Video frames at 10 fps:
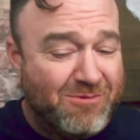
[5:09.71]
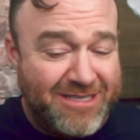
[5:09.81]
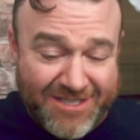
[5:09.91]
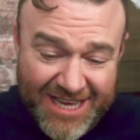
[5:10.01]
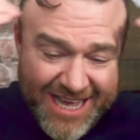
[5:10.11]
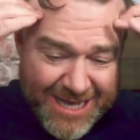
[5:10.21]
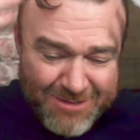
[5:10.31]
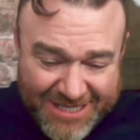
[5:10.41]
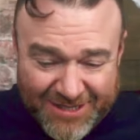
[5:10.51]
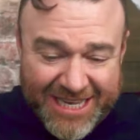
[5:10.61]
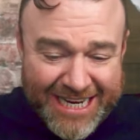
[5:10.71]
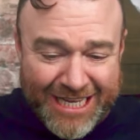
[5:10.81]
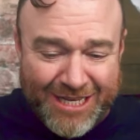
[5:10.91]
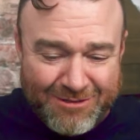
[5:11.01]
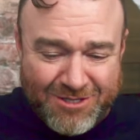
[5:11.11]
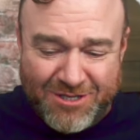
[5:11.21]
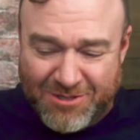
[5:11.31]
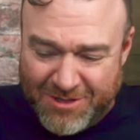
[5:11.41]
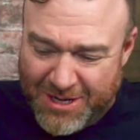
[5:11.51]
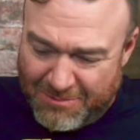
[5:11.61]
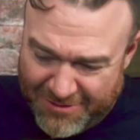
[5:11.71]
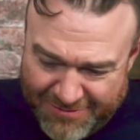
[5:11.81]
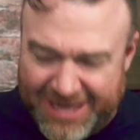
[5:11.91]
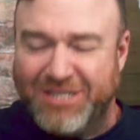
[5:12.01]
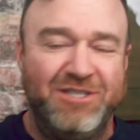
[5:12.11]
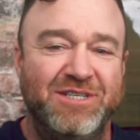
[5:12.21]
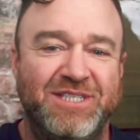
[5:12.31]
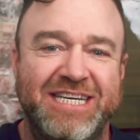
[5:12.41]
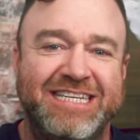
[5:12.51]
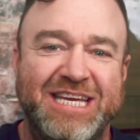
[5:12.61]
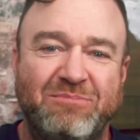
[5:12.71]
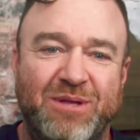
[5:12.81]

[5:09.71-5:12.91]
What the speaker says: which I'm still getting used to. Professional D&D